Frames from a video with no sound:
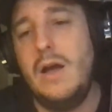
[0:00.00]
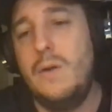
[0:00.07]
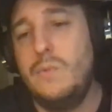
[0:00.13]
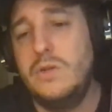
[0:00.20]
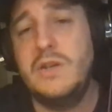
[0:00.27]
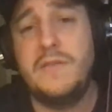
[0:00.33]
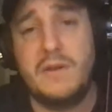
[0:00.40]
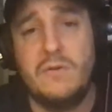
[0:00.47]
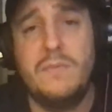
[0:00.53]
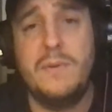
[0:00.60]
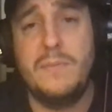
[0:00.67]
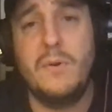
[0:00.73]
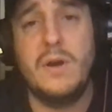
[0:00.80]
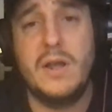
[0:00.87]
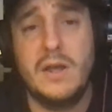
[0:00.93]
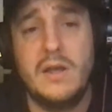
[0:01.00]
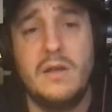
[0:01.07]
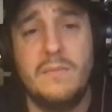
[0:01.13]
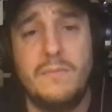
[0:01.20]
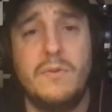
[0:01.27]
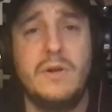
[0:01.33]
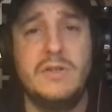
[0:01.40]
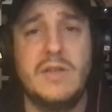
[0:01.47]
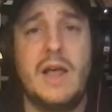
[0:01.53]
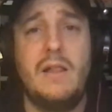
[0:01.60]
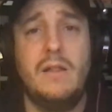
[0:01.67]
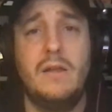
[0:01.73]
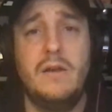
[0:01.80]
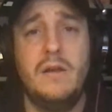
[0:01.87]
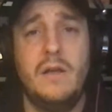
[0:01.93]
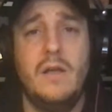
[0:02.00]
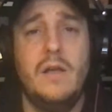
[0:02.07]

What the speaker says: which I think would be pretty solid.